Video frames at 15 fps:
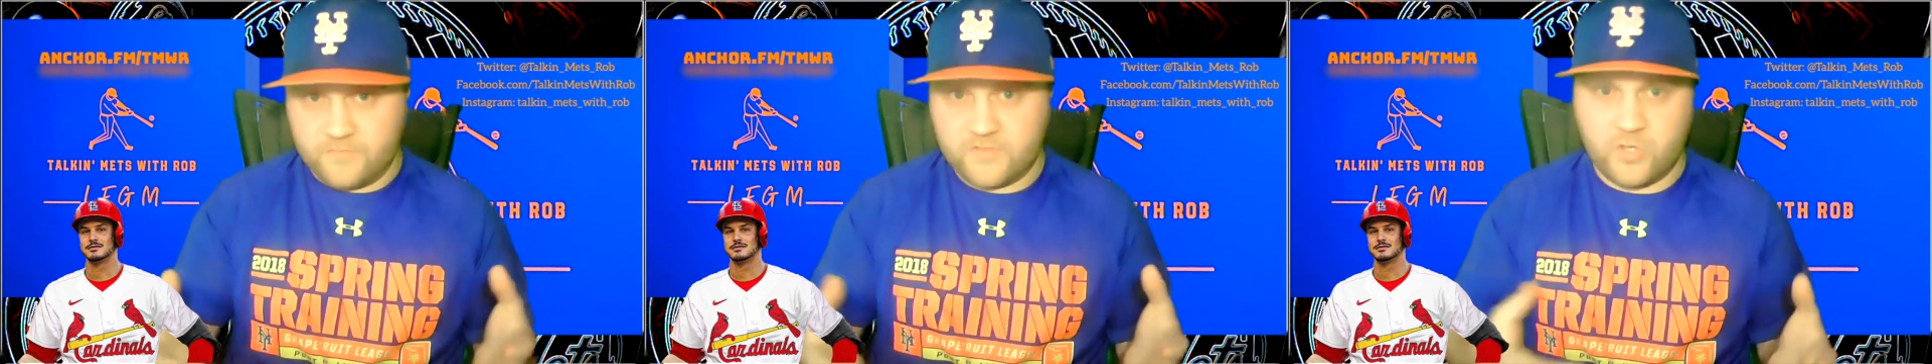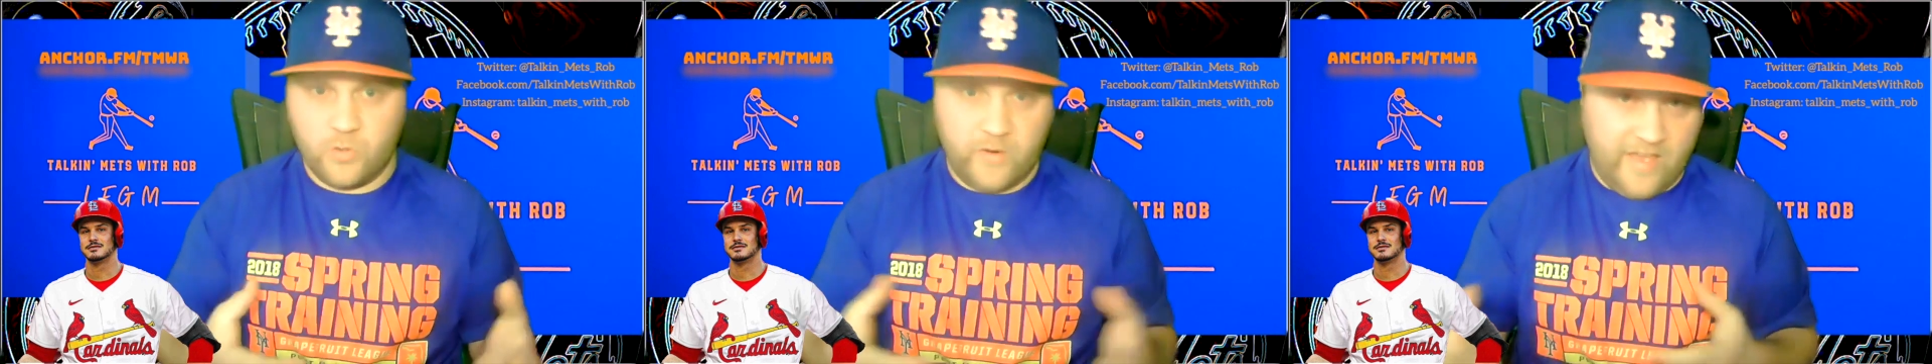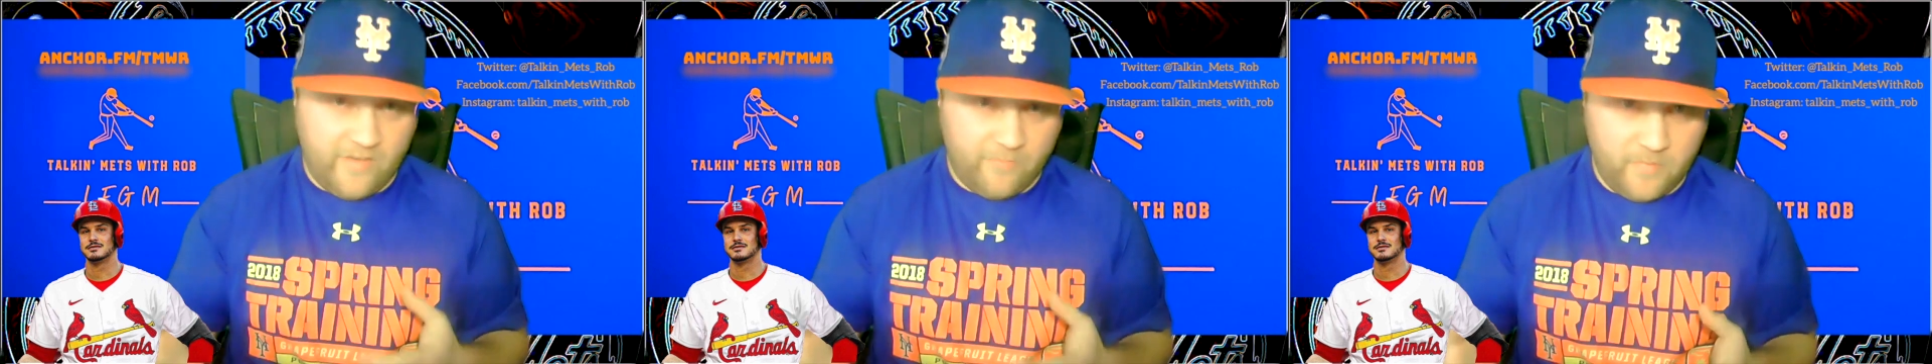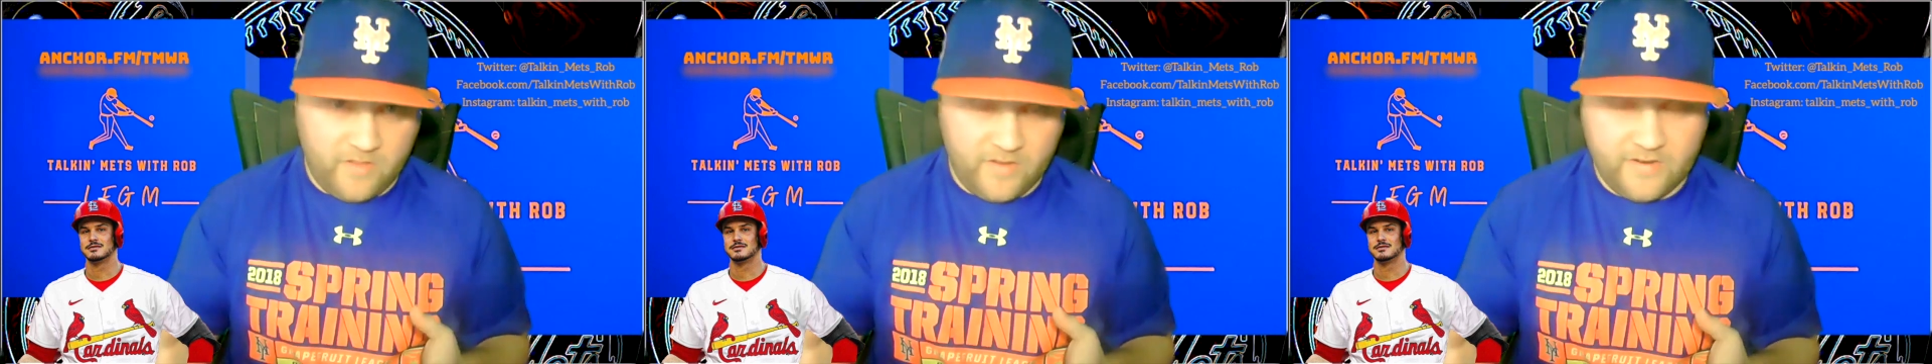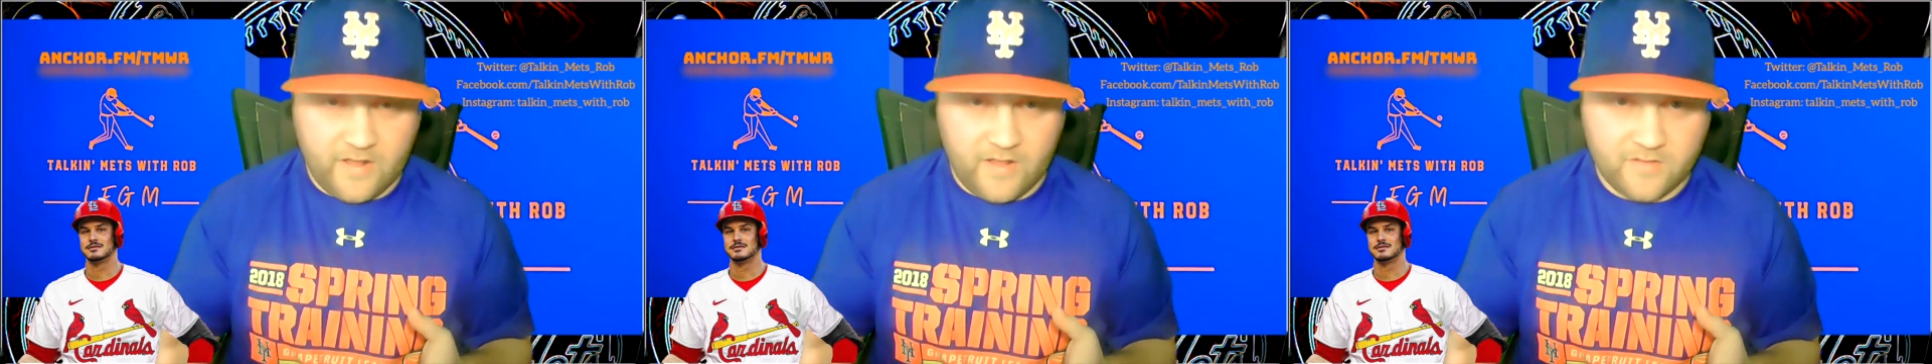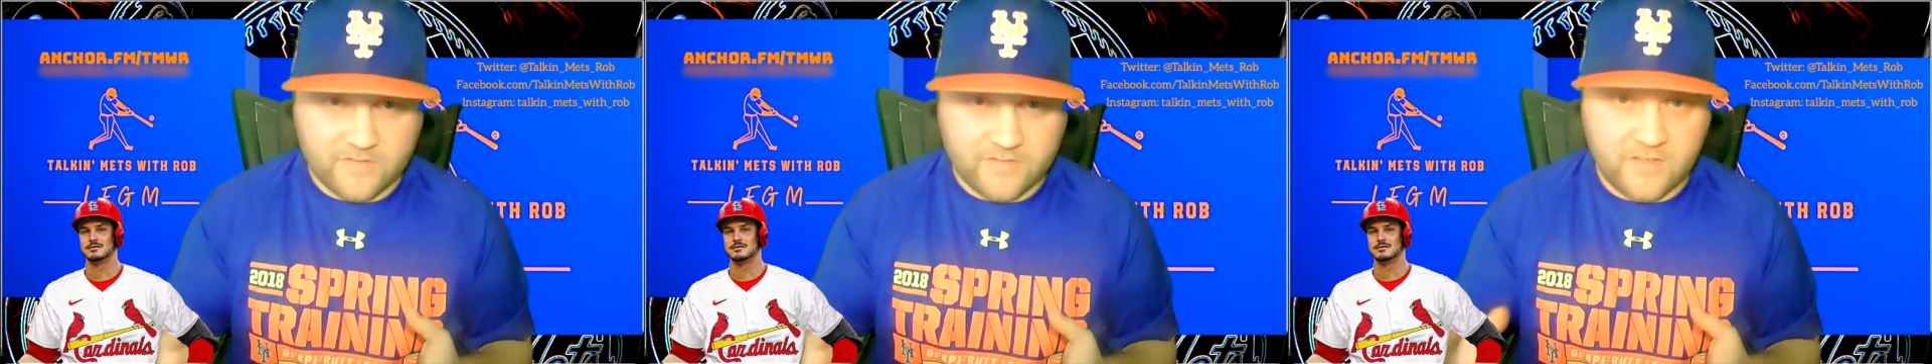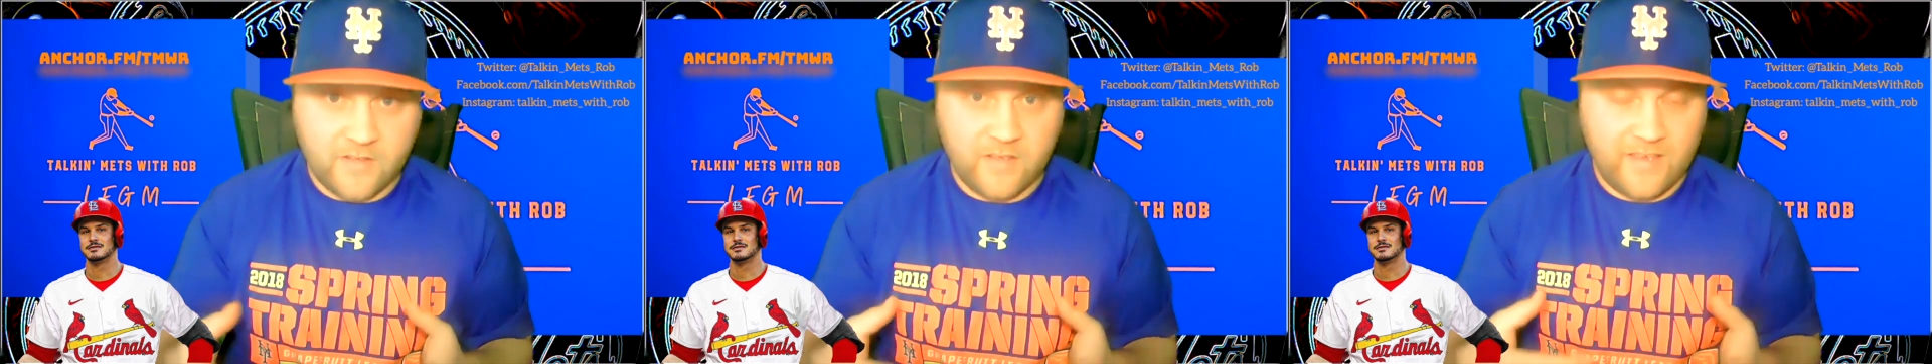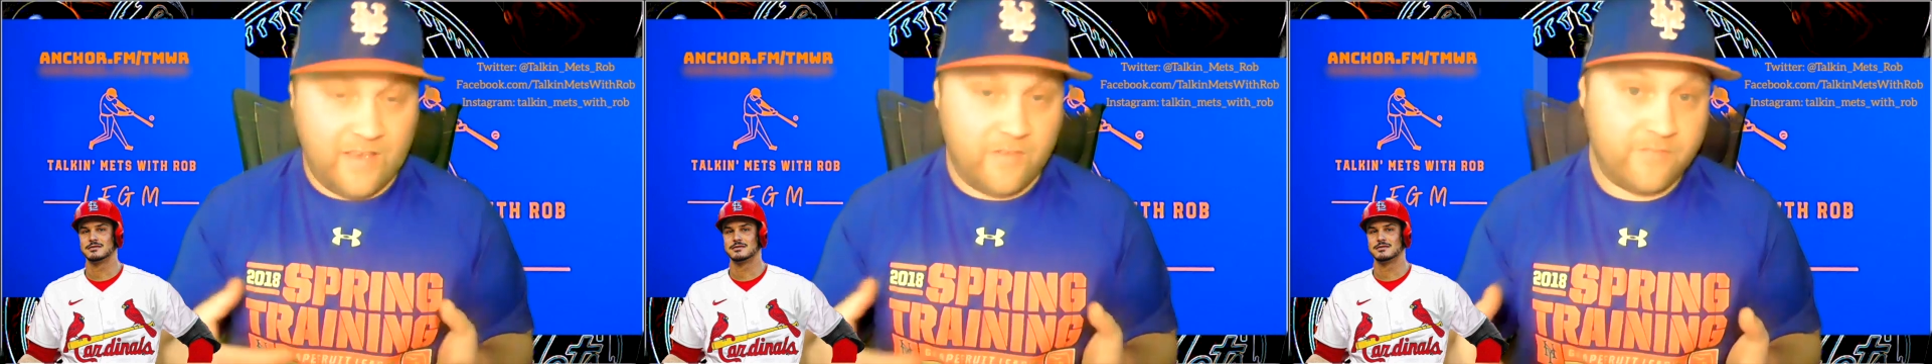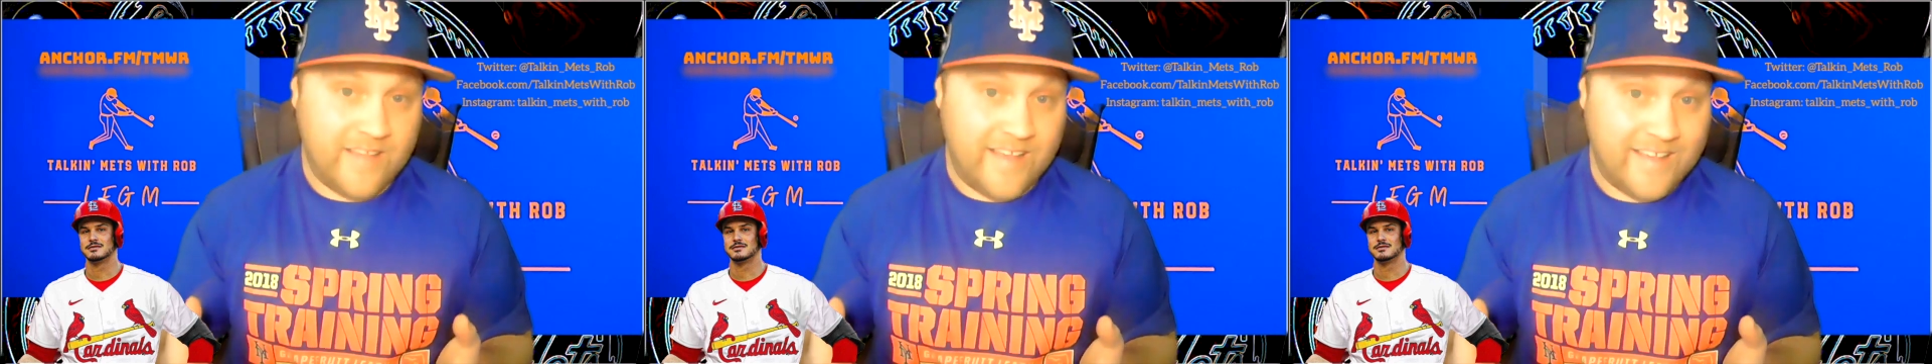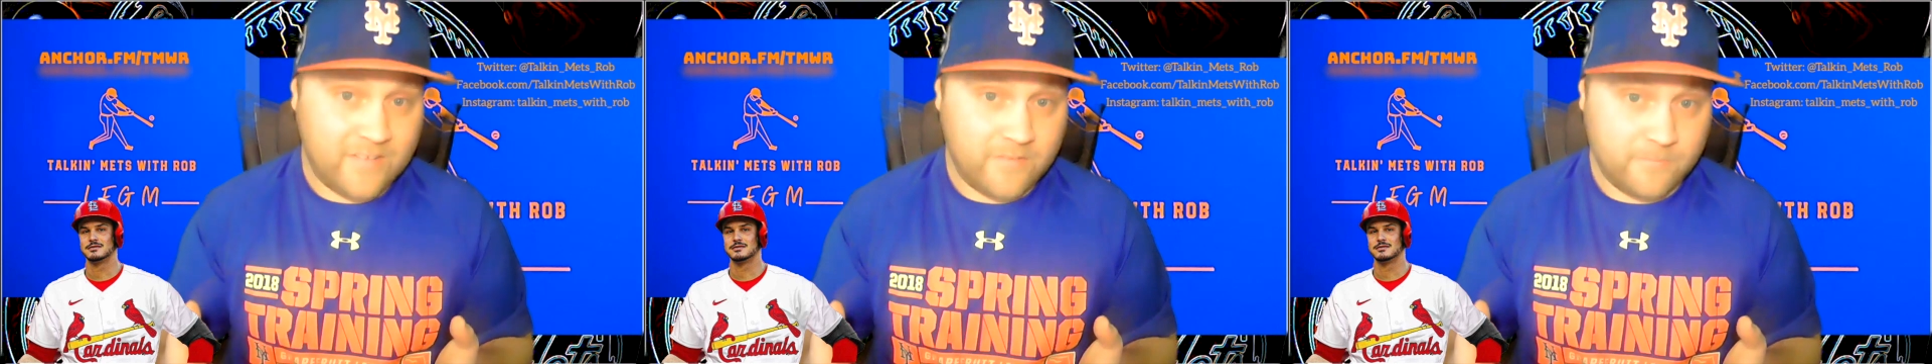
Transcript: $2.5 million, if that?